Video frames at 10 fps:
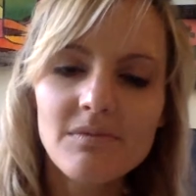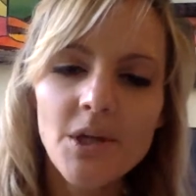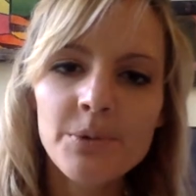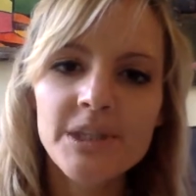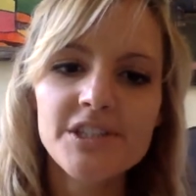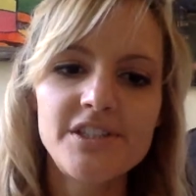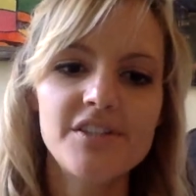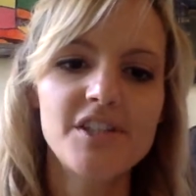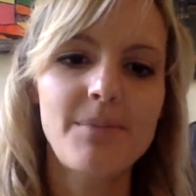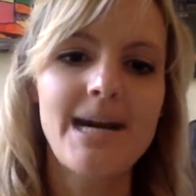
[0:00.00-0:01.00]
where the
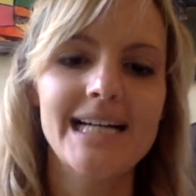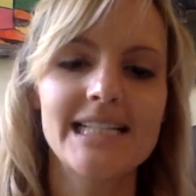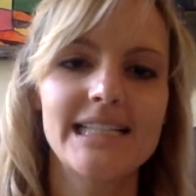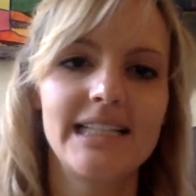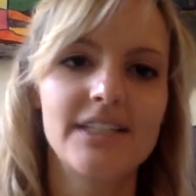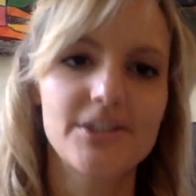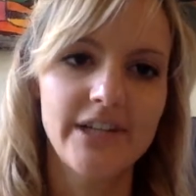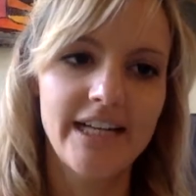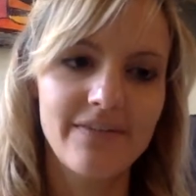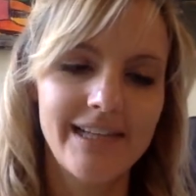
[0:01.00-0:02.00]
students are practicing these
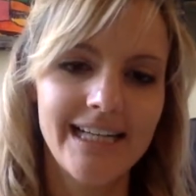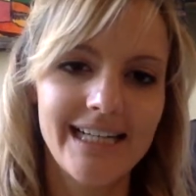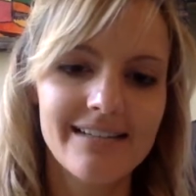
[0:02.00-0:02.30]
creative thinking